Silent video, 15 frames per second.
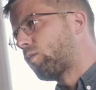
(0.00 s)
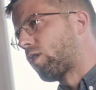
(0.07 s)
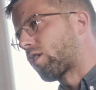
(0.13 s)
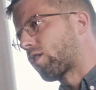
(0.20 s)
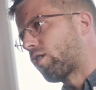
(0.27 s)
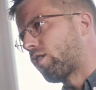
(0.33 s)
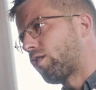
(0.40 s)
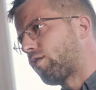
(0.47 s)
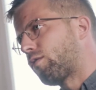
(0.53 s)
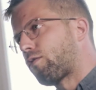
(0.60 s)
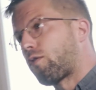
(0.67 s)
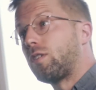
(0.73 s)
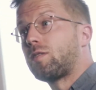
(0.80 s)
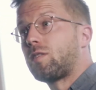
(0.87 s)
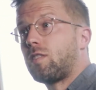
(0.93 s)
the
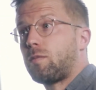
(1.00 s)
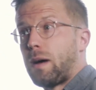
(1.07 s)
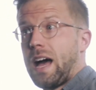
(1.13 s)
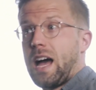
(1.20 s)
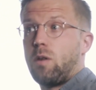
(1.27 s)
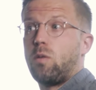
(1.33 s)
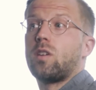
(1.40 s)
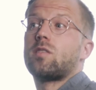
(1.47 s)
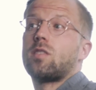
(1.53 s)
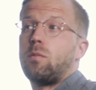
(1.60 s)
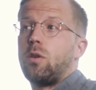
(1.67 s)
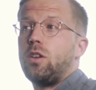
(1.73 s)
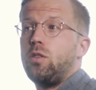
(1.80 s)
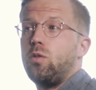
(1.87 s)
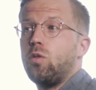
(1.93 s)
worker, for instance, by hiring
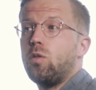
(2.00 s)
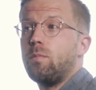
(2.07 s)
someone